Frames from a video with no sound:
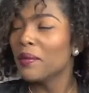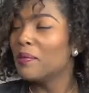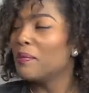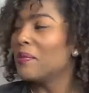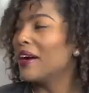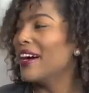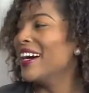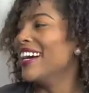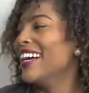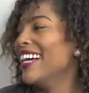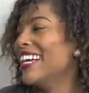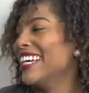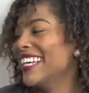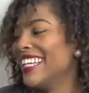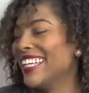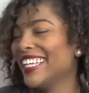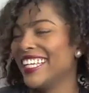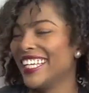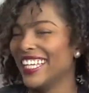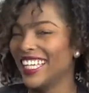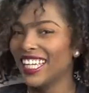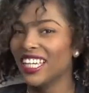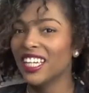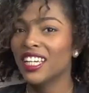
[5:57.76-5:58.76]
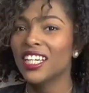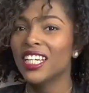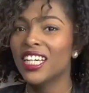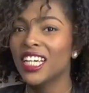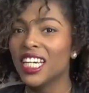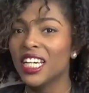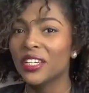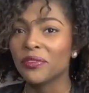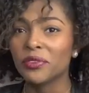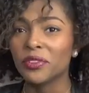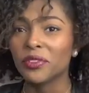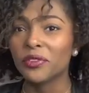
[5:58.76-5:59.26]
But
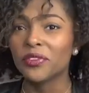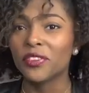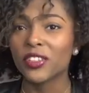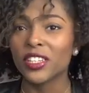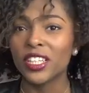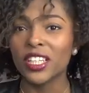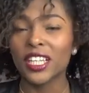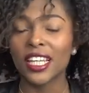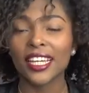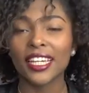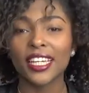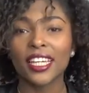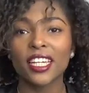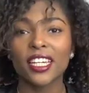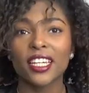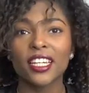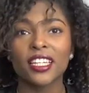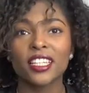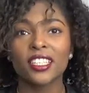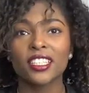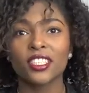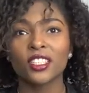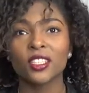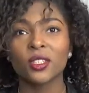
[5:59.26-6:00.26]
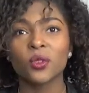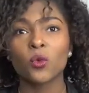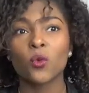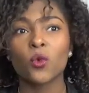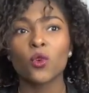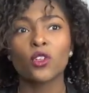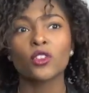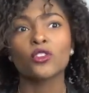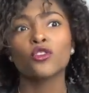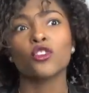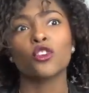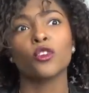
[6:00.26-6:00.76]
if you feel like your
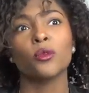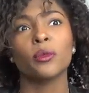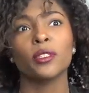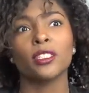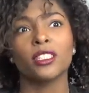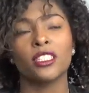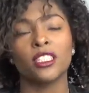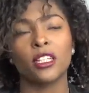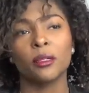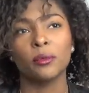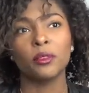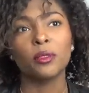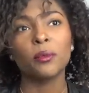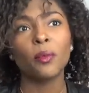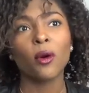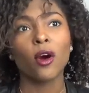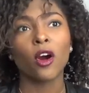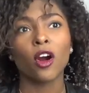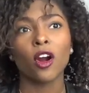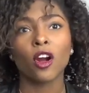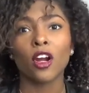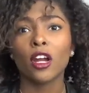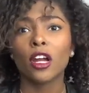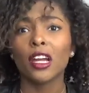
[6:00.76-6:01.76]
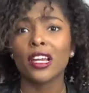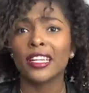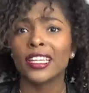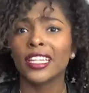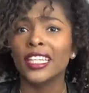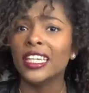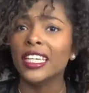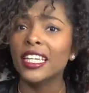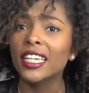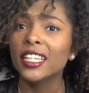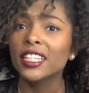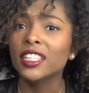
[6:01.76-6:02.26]
wardrobe isn't up to par,
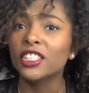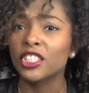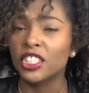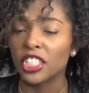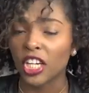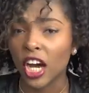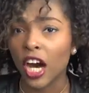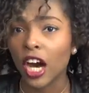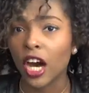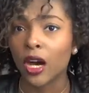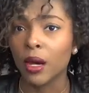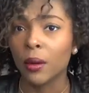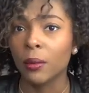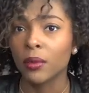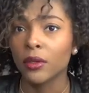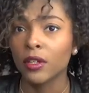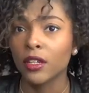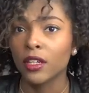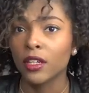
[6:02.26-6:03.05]
get a job.